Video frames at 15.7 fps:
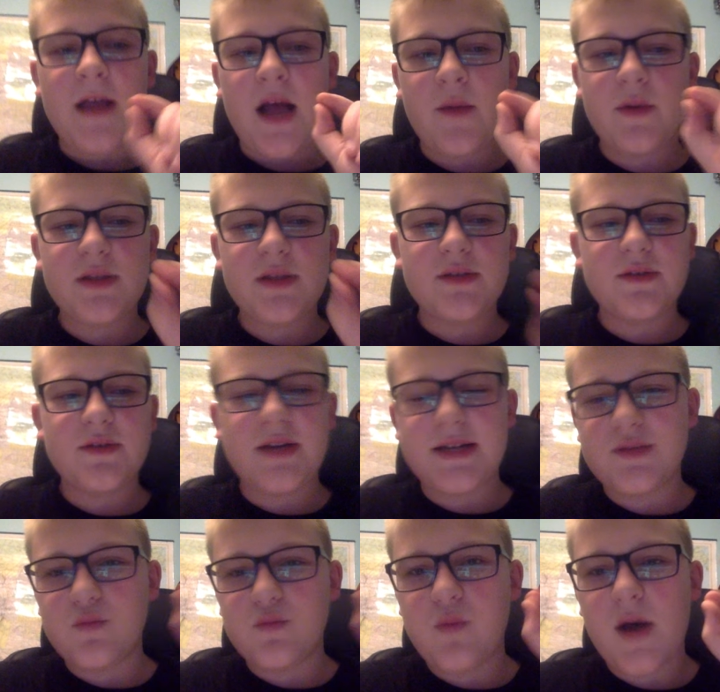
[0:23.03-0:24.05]
I want to tell you
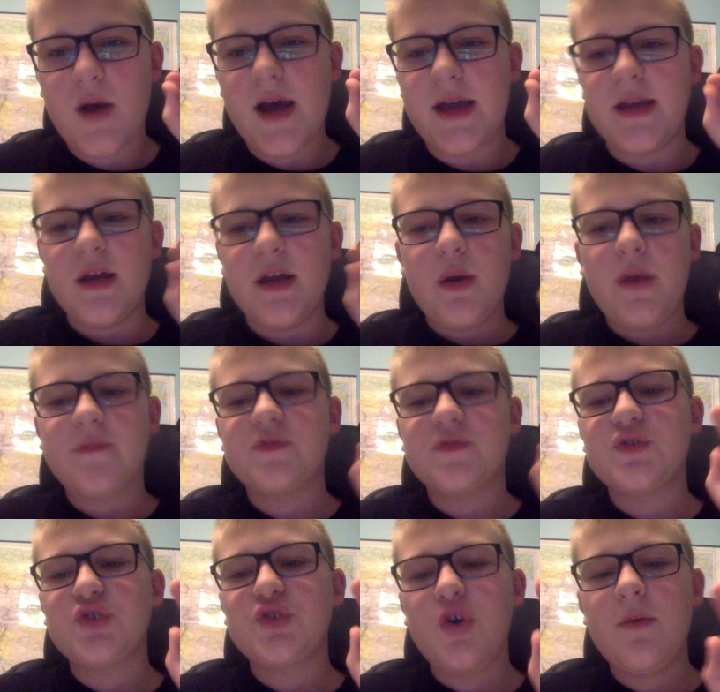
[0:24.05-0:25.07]
guys why we have
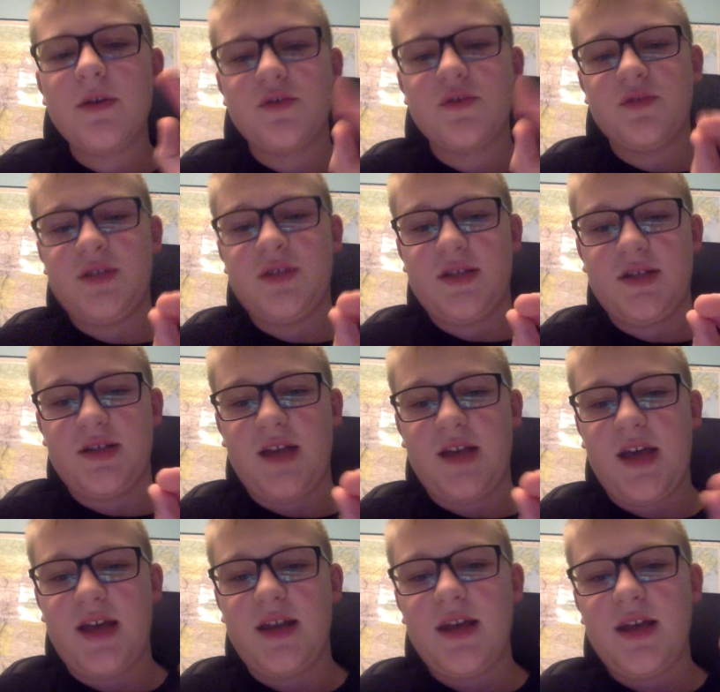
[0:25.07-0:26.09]
so much resistance
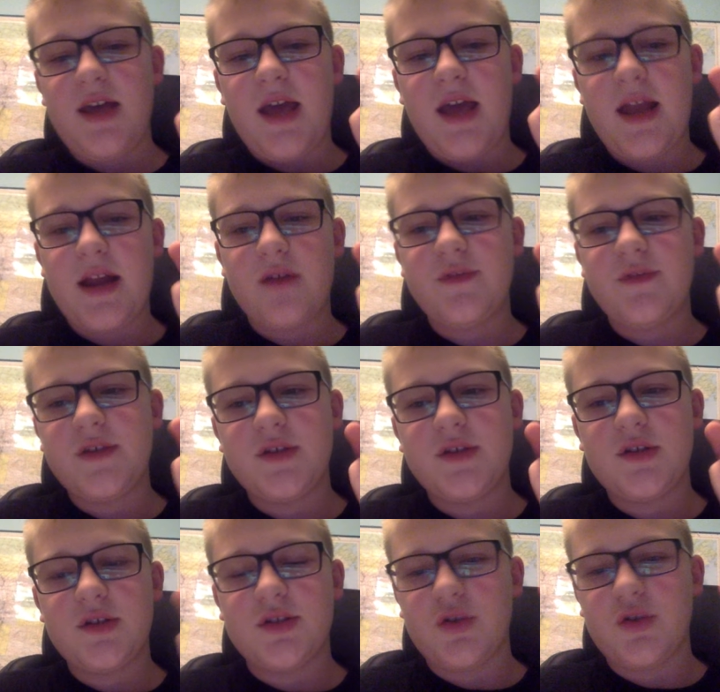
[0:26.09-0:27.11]
ahead and how this
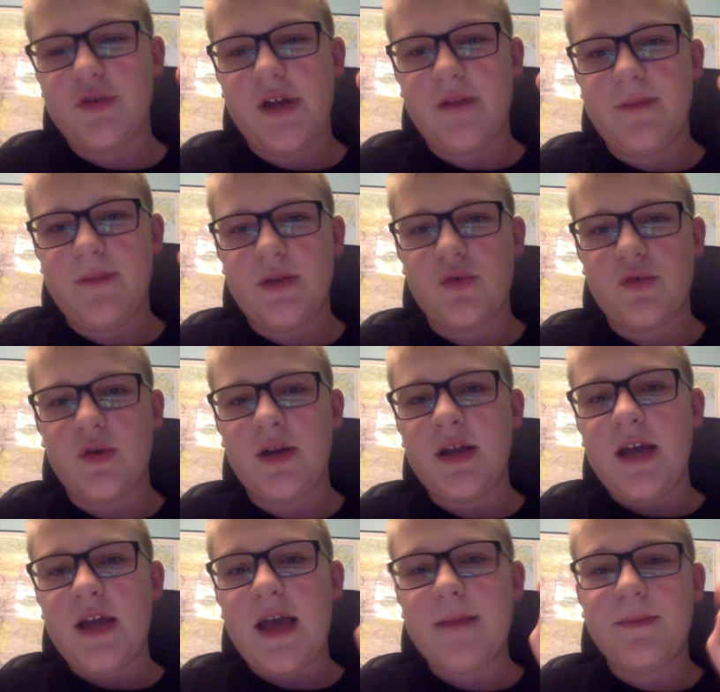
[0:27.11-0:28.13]
could slow down Bitcoin
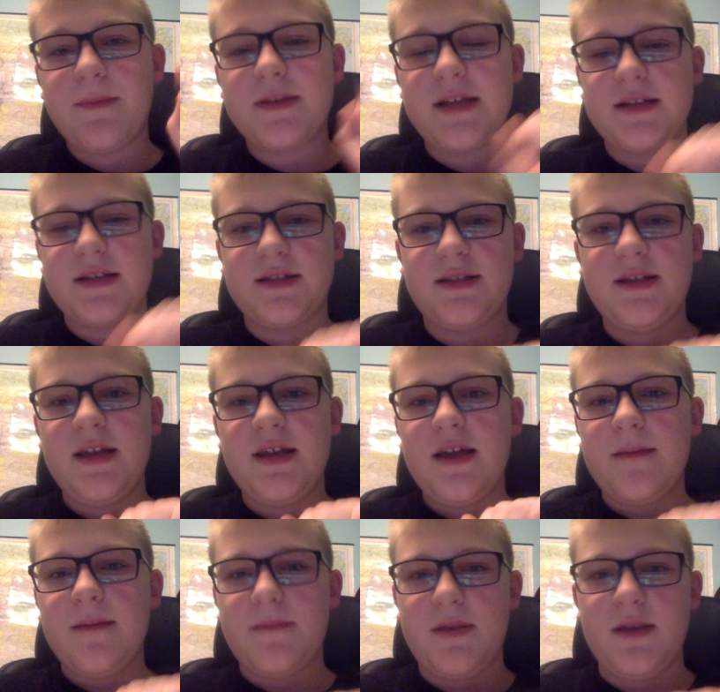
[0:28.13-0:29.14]
and potentially
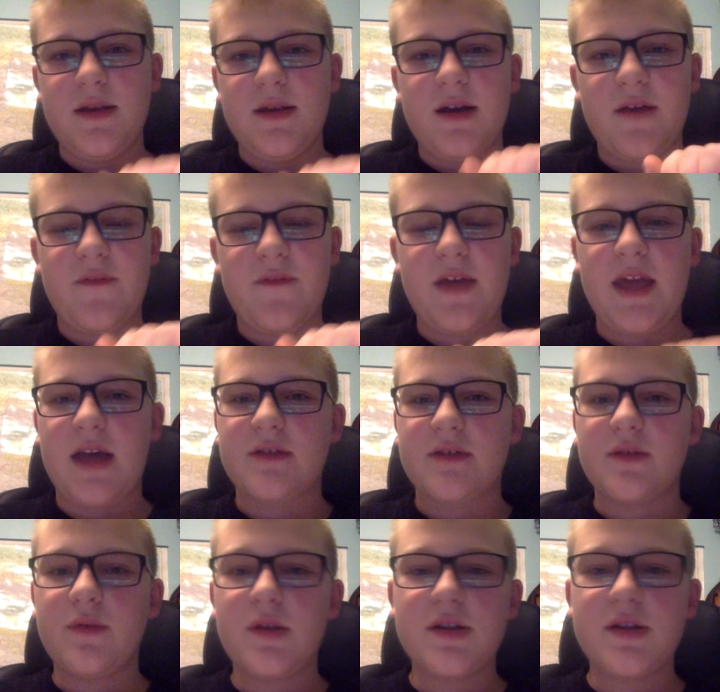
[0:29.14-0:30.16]
be a fake
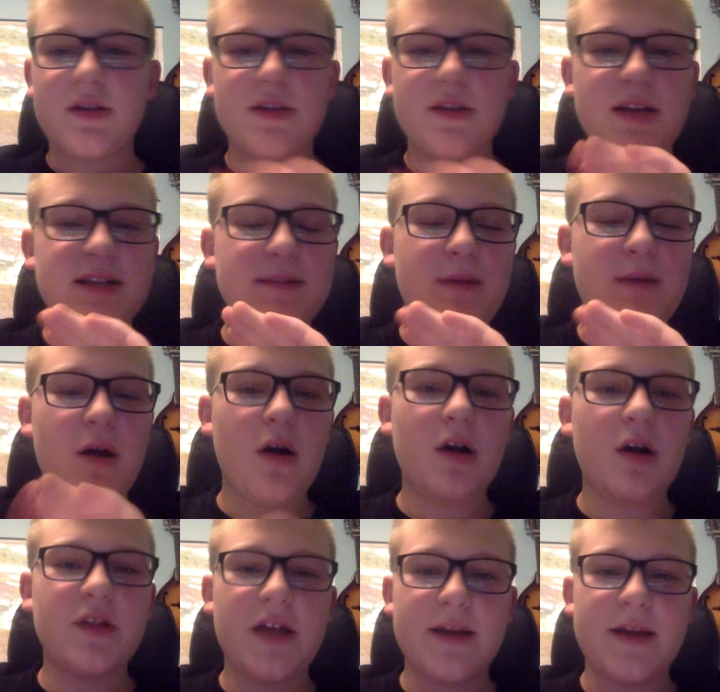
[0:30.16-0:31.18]
out. I want to talk to you guys about
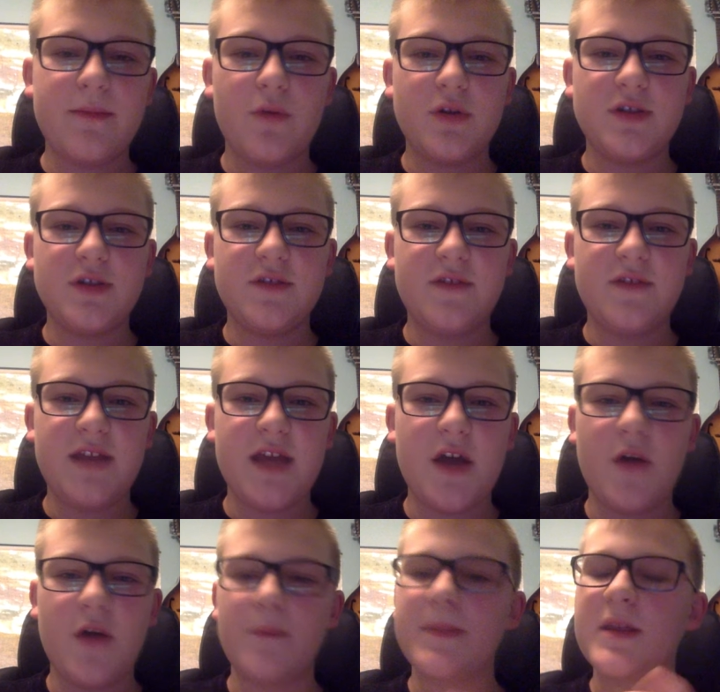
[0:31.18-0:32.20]
all that and more in this
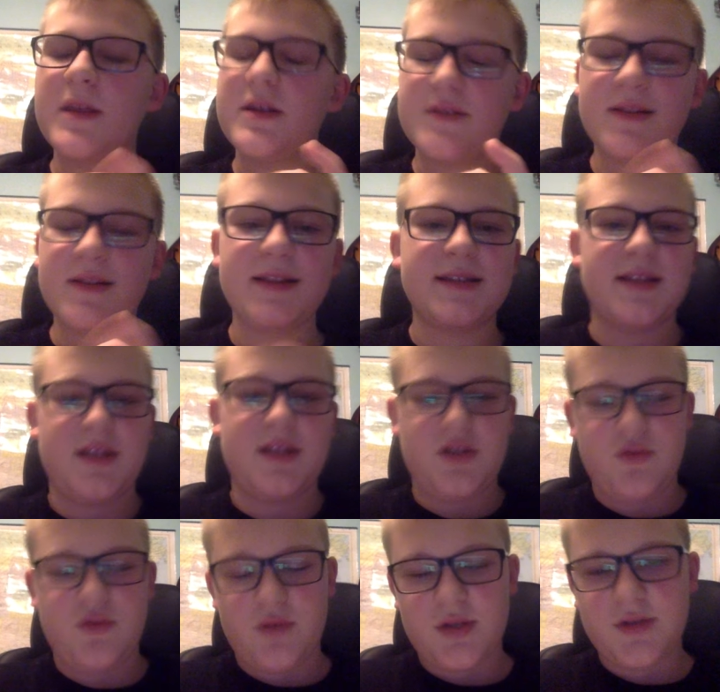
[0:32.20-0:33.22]
video, so let's get
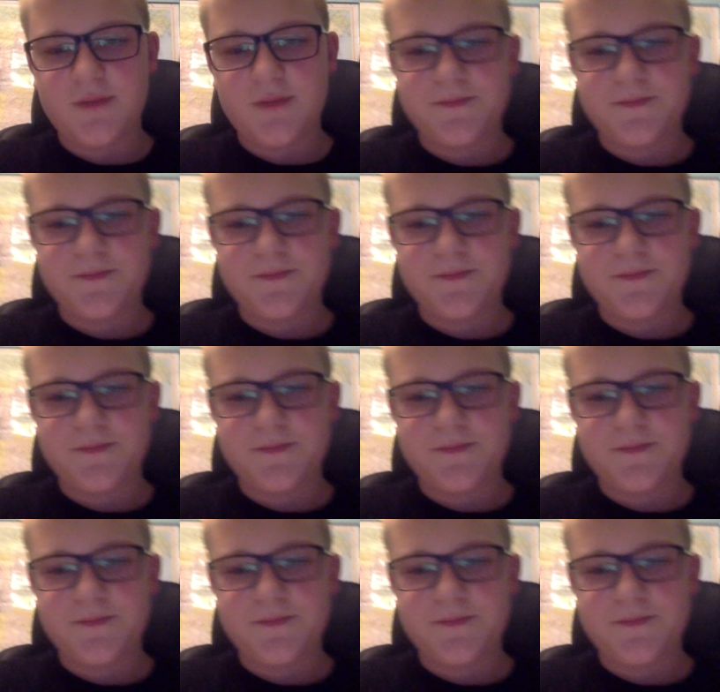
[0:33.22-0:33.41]
into it.